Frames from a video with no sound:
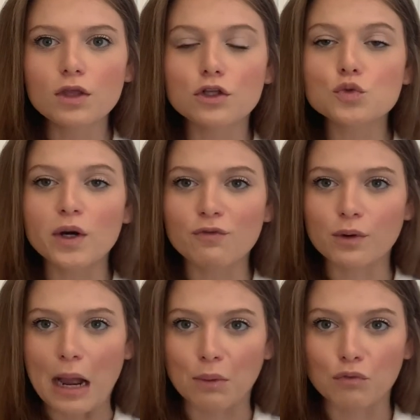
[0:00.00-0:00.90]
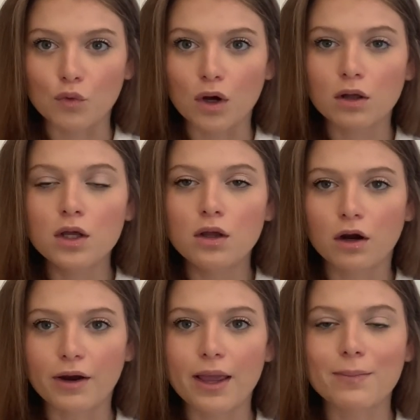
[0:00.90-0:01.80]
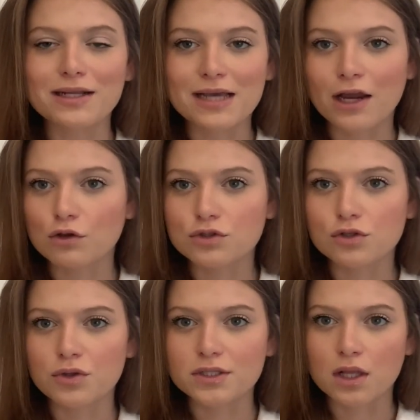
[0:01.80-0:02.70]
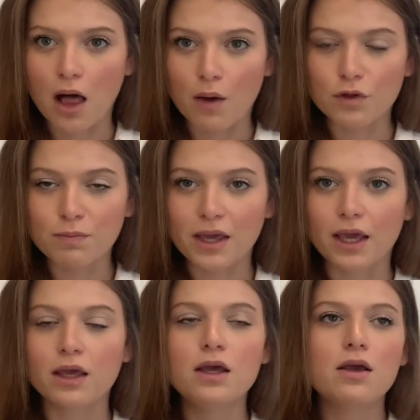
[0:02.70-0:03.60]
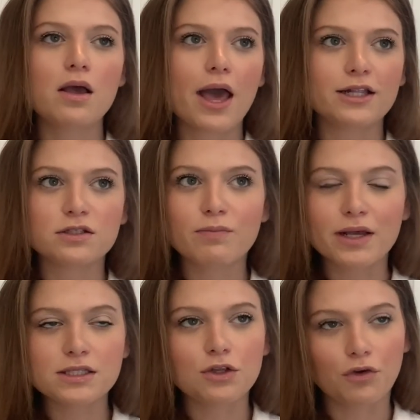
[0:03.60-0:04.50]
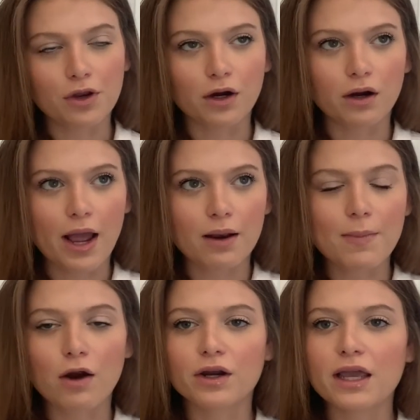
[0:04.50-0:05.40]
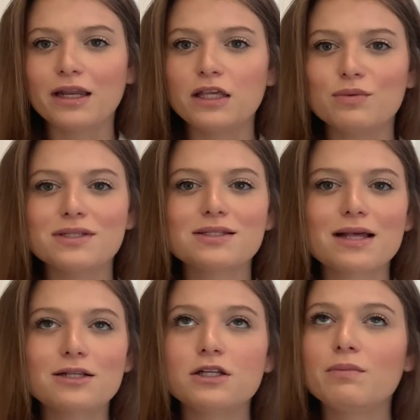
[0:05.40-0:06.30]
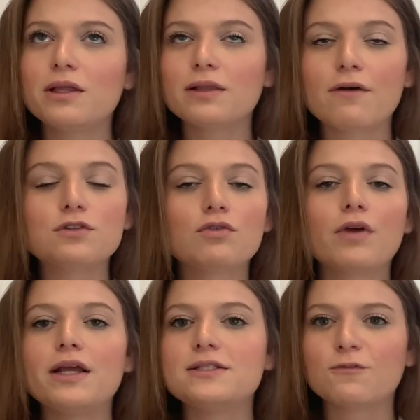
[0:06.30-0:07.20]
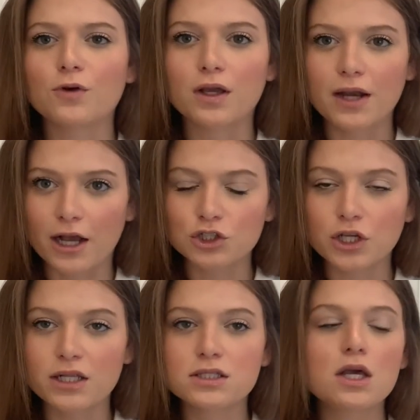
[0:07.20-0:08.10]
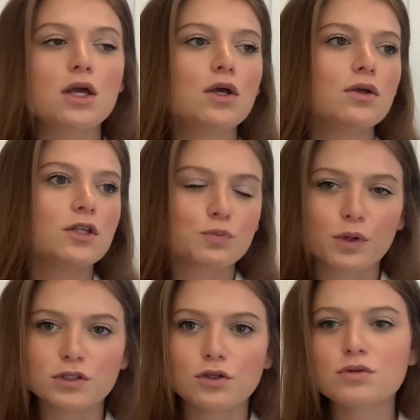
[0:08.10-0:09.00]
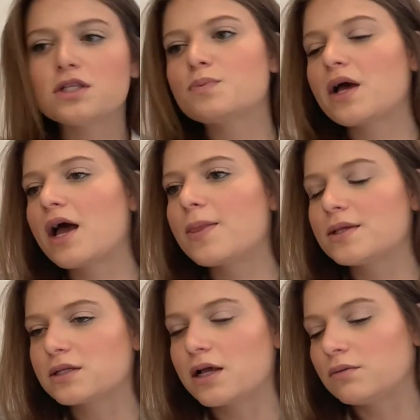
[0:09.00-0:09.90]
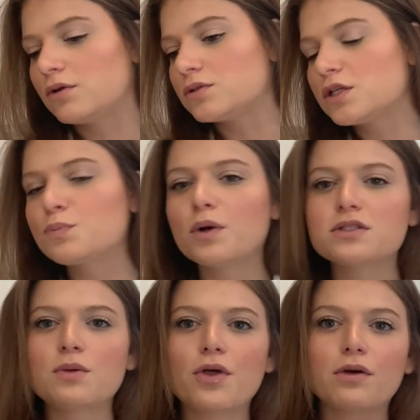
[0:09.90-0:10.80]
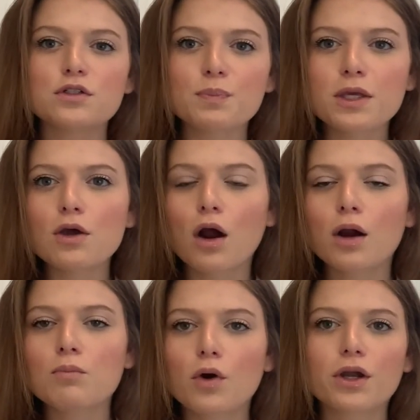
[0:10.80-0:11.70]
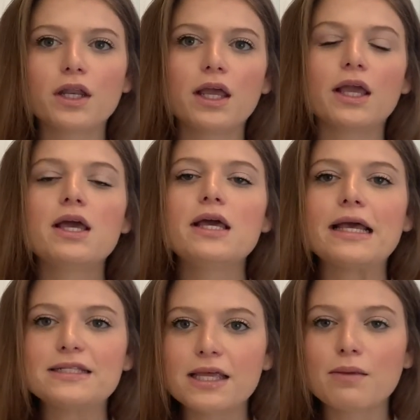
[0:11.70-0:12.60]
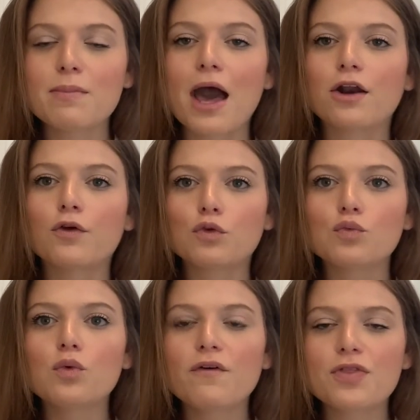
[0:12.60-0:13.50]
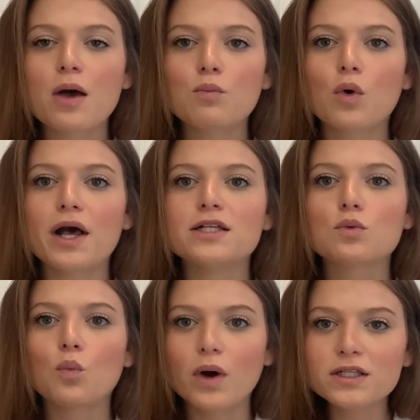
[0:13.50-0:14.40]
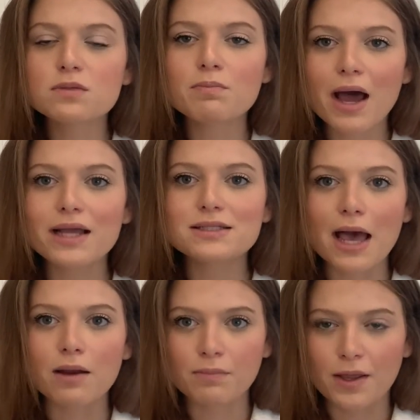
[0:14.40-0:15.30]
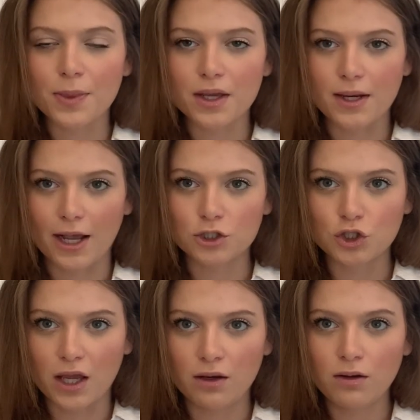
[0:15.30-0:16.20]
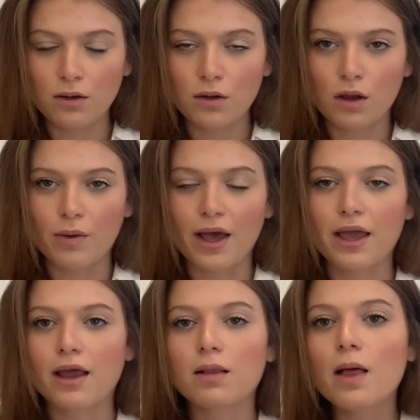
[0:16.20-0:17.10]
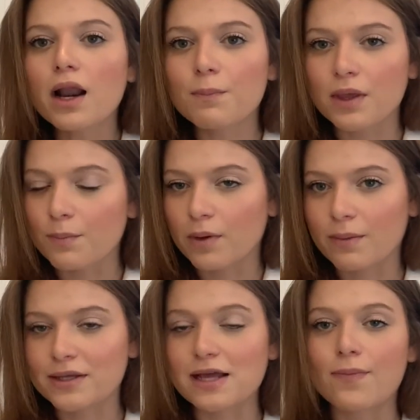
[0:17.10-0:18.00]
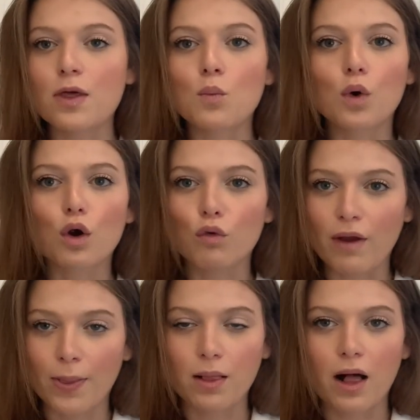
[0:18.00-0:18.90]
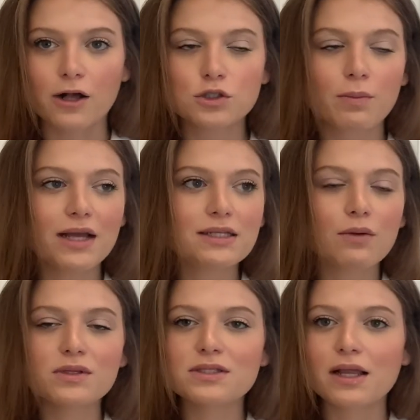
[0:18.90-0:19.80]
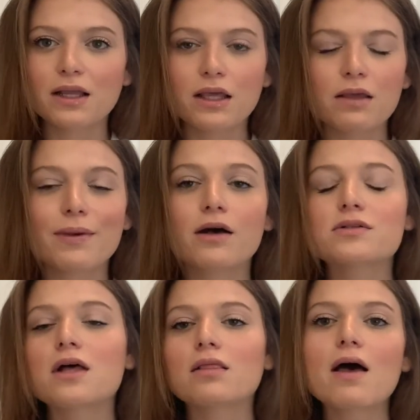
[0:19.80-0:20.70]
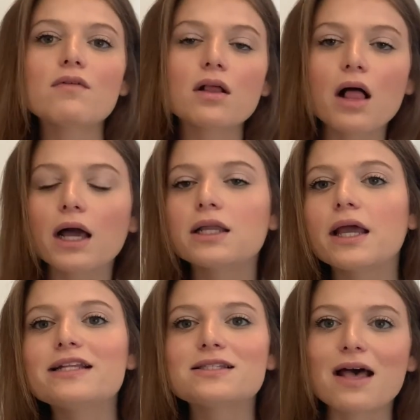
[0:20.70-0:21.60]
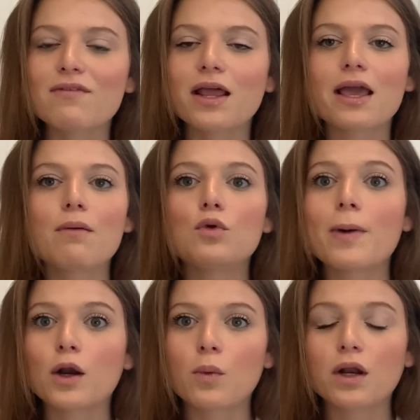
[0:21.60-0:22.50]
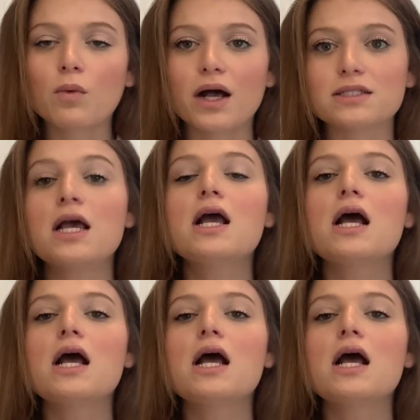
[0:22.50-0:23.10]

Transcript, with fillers: the 24 hour rule, all right? My dad used to do this a lot with me. Ends of my senior year at American, he was sending me left and right different connections. This person knows this guy, this guy knows this person, whether it was PR or marketing, it didn't matter. The rule of thumb was once my dad made the connection, okay, and a lot of people, like my dad, they work around the clock. So my dad was sending emails 11 o'clock at night, 7 a.m., no matter what it was.